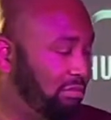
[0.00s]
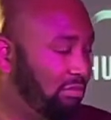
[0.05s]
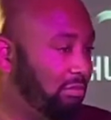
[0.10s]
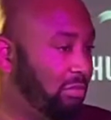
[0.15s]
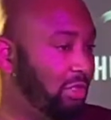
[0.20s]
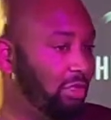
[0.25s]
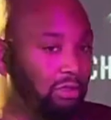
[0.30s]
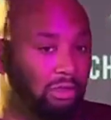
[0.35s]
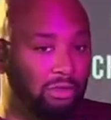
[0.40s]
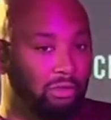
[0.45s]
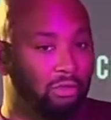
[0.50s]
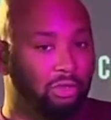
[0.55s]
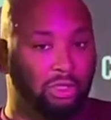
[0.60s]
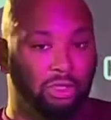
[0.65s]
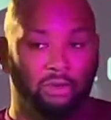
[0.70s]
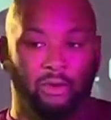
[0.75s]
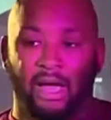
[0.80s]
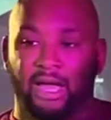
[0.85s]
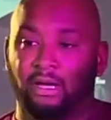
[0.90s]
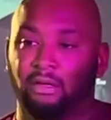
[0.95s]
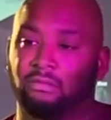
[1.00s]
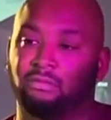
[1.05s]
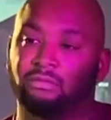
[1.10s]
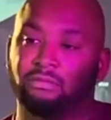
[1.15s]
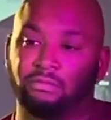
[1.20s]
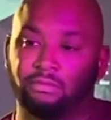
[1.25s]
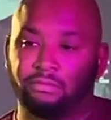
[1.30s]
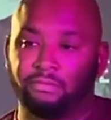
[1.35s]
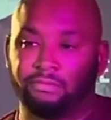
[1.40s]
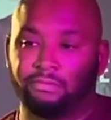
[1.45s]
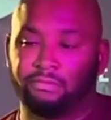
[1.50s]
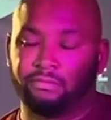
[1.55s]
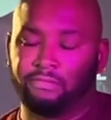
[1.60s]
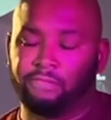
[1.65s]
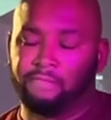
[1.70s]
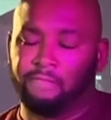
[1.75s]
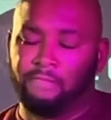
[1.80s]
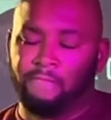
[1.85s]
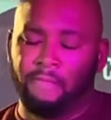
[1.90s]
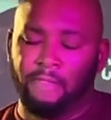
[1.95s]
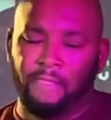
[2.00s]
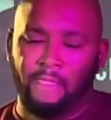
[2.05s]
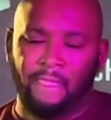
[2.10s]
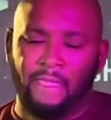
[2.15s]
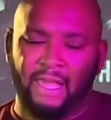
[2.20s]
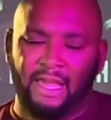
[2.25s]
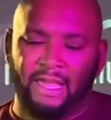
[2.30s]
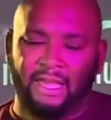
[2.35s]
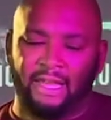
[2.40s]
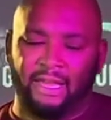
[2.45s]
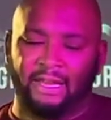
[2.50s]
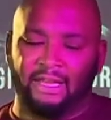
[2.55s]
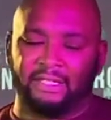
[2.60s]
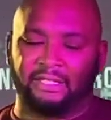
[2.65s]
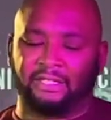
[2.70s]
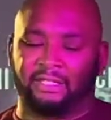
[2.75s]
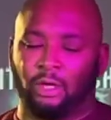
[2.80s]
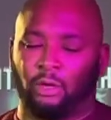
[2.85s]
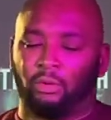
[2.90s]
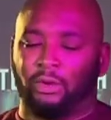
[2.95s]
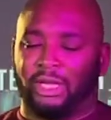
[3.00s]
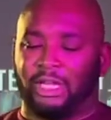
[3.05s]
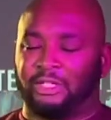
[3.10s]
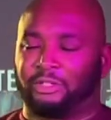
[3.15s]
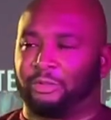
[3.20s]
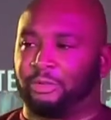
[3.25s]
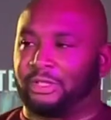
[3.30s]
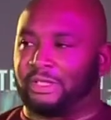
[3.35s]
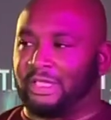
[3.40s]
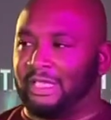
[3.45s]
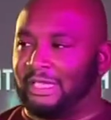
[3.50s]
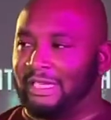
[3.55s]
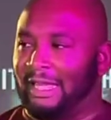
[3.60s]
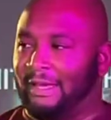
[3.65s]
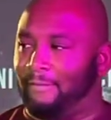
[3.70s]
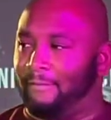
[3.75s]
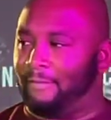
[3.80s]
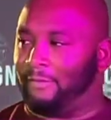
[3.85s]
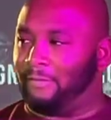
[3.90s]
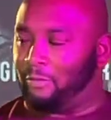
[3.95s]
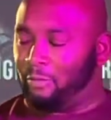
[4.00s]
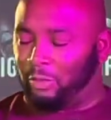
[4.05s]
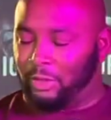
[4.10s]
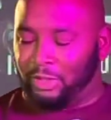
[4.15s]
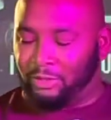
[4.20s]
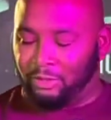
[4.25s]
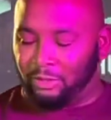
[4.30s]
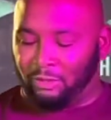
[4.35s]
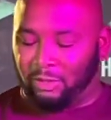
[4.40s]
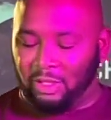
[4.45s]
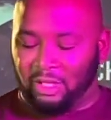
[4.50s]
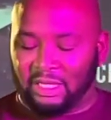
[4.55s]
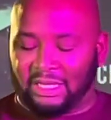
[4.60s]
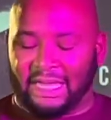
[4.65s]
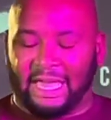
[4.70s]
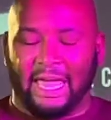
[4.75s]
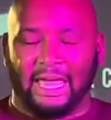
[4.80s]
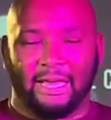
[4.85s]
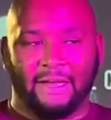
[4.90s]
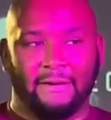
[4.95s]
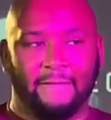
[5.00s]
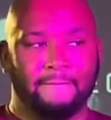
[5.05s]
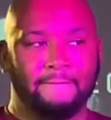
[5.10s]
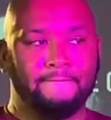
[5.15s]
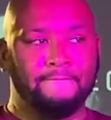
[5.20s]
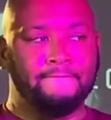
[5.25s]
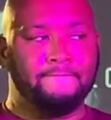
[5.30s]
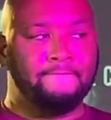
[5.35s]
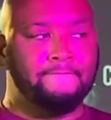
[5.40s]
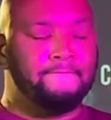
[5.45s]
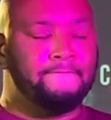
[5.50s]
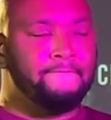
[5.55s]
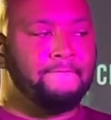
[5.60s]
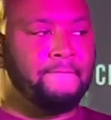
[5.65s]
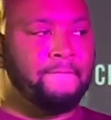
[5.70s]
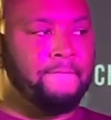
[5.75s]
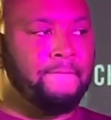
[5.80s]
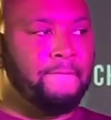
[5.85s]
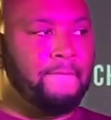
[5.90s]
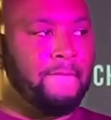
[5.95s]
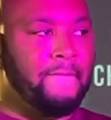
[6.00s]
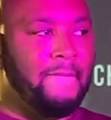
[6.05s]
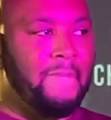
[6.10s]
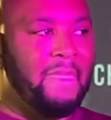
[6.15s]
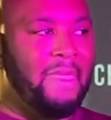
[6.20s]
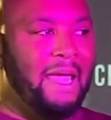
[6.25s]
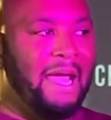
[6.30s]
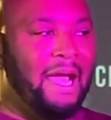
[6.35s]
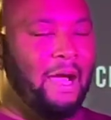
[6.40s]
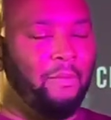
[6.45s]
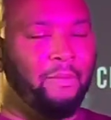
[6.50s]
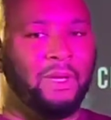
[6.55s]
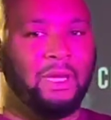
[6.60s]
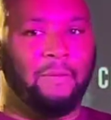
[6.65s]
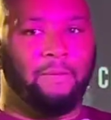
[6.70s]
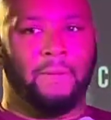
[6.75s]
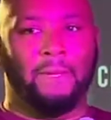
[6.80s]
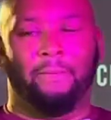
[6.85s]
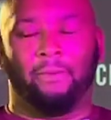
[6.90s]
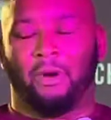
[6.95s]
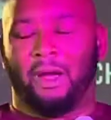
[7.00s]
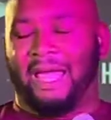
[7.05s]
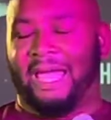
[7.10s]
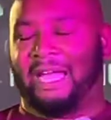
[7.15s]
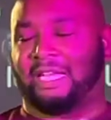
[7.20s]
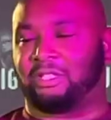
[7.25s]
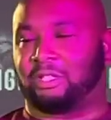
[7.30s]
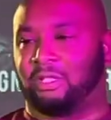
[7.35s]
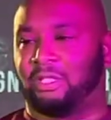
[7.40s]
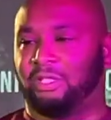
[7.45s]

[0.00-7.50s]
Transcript: You out. And it's so interesting that you look at it, how many people actually